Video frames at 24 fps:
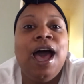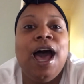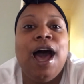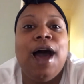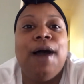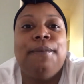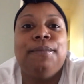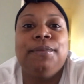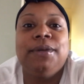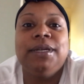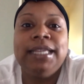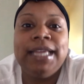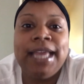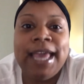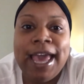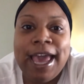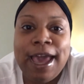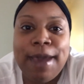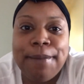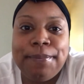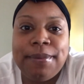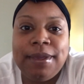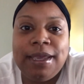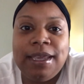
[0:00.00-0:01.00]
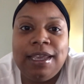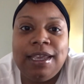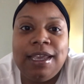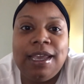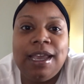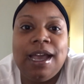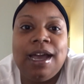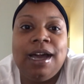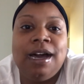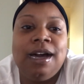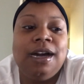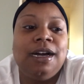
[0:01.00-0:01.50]
I'm really
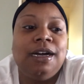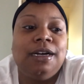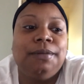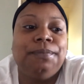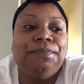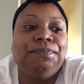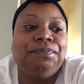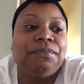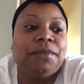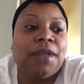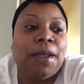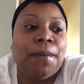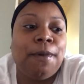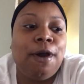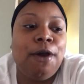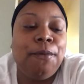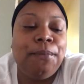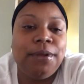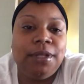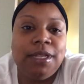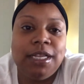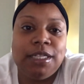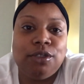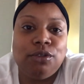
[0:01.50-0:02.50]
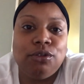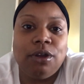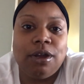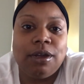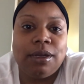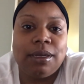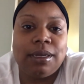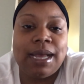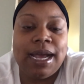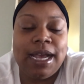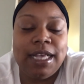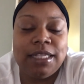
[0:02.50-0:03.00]
happy. I'm hoping that
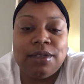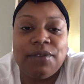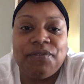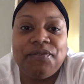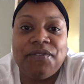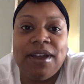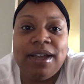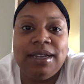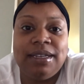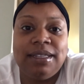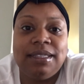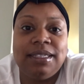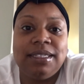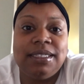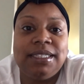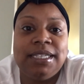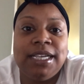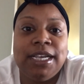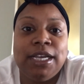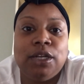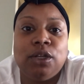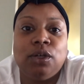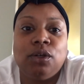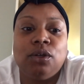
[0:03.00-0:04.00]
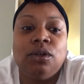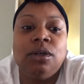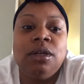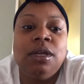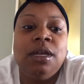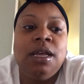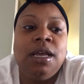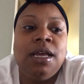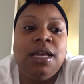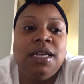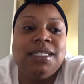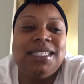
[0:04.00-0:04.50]
you guys are finding this channel
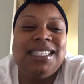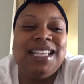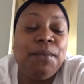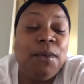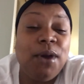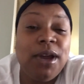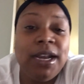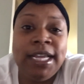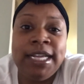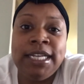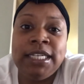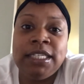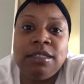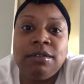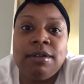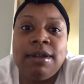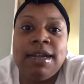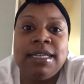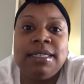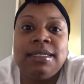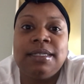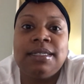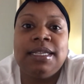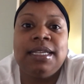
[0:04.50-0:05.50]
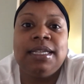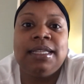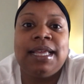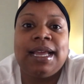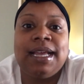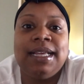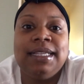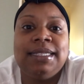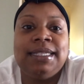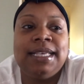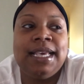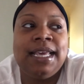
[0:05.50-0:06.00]
somewhat interesting.
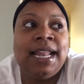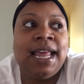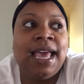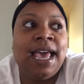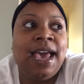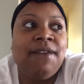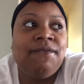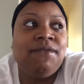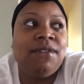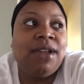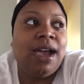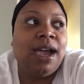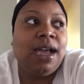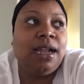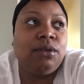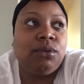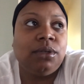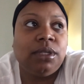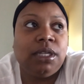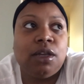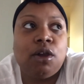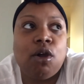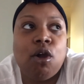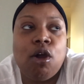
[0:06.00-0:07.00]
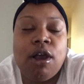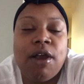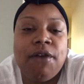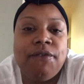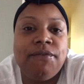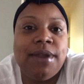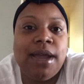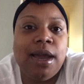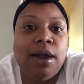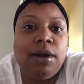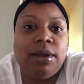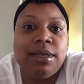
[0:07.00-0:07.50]
Like I said, I have not really
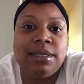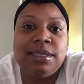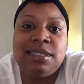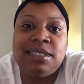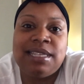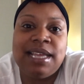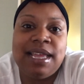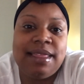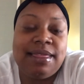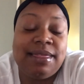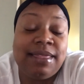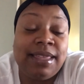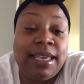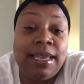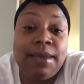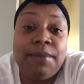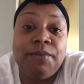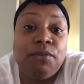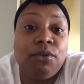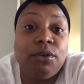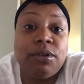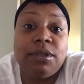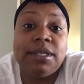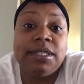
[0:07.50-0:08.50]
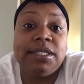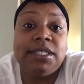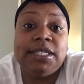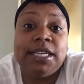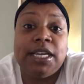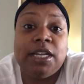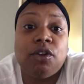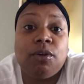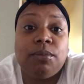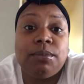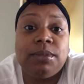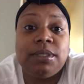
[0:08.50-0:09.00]
carved out a set theme for this
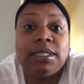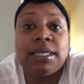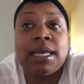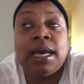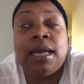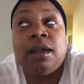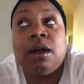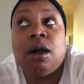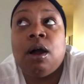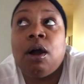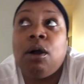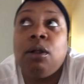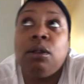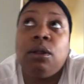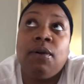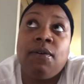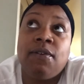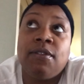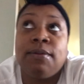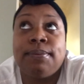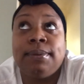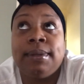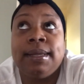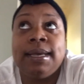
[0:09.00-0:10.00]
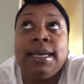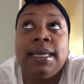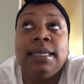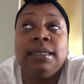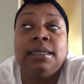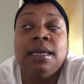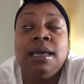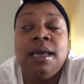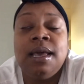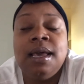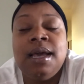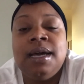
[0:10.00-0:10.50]
channel. I'm just kind of all over the
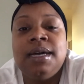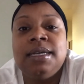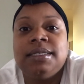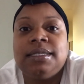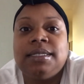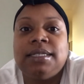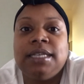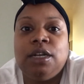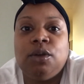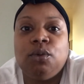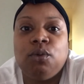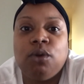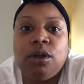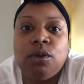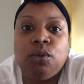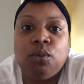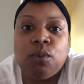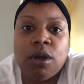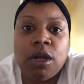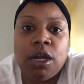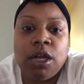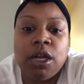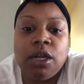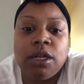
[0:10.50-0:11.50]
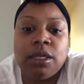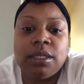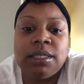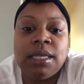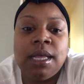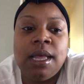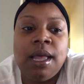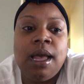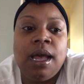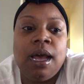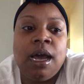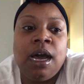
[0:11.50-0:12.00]
place, seeing what works.
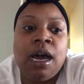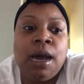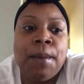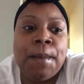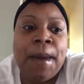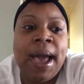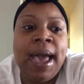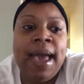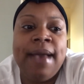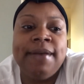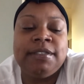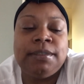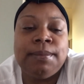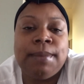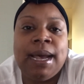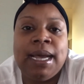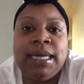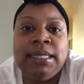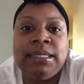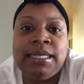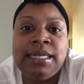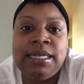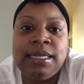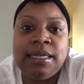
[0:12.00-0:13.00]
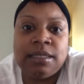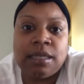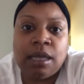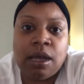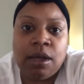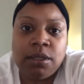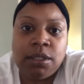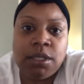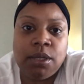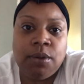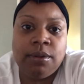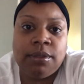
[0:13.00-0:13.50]
I have some ideas
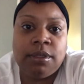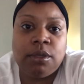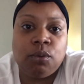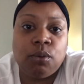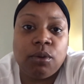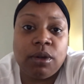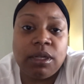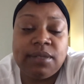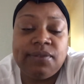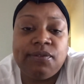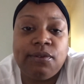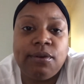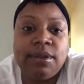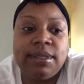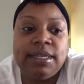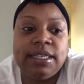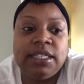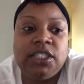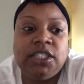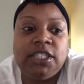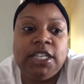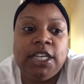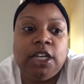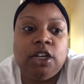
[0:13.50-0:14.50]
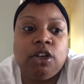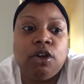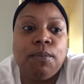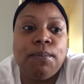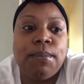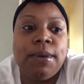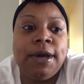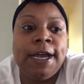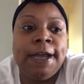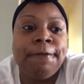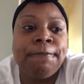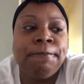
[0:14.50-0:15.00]
also in the works for this channel,
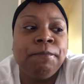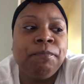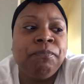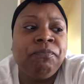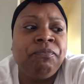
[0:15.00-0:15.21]
but